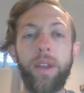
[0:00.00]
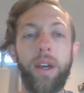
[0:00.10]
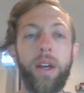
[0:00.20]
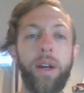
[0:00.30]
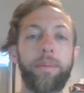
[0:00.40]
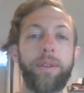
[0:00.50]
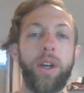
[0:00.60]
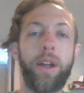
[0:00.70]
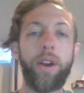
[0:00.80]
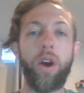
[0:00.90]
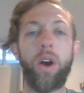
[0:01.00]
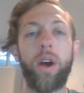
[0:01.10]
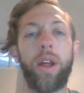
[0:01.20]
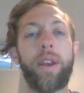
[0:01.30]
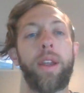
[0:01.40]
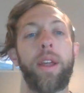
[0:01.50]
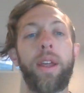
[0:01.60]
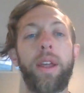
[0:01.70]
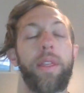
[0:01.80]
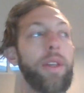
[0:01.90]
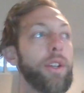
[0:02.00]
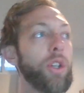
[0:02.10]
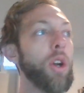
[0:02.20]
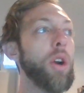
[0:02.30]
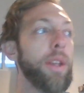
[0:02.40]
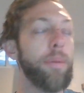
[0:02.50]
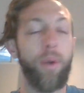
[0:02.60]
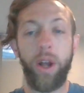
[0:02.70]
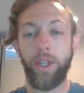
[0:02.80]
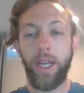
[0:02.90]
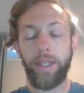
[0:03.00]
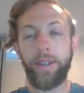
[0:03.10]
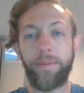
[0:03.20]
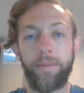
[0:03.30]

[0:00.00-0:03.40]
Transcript: done on the Charlie project,